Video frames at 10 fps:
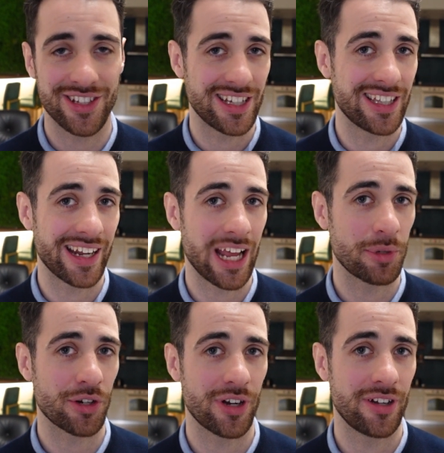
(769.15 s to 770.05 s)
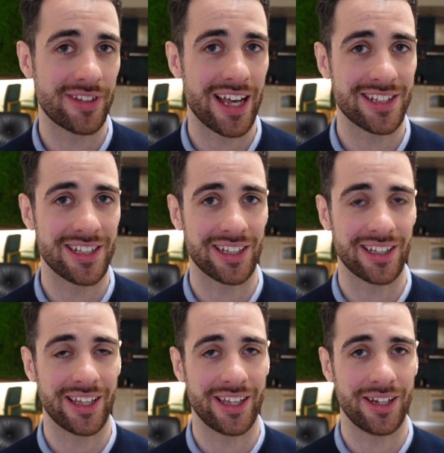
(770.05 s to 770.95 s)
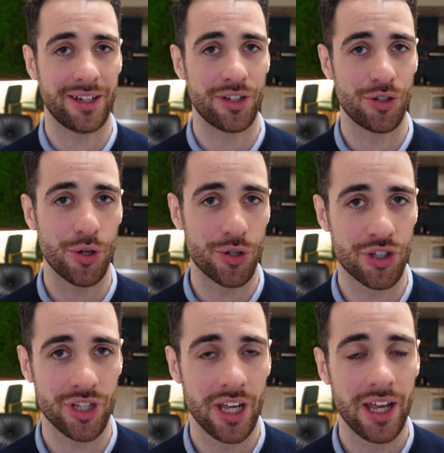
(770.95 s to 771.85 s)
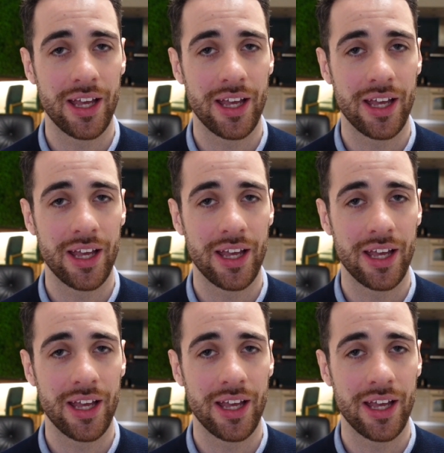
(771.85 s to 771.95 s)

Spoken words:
see dynamic creative testing in use,